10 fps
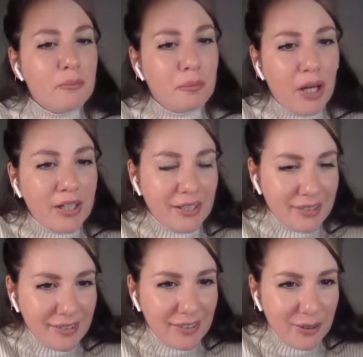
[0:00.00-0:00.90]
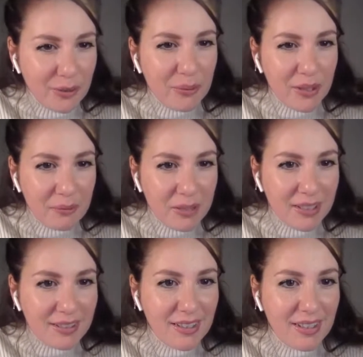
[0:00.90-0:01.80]
buy it. You know what I
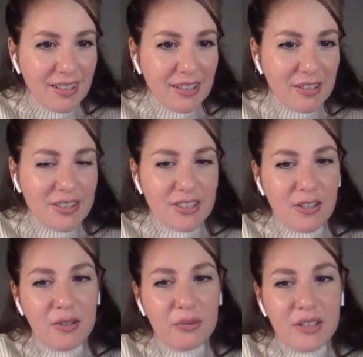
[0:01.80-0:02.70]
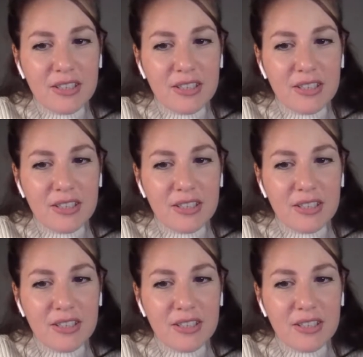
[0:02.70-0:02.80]
mean? Because it's not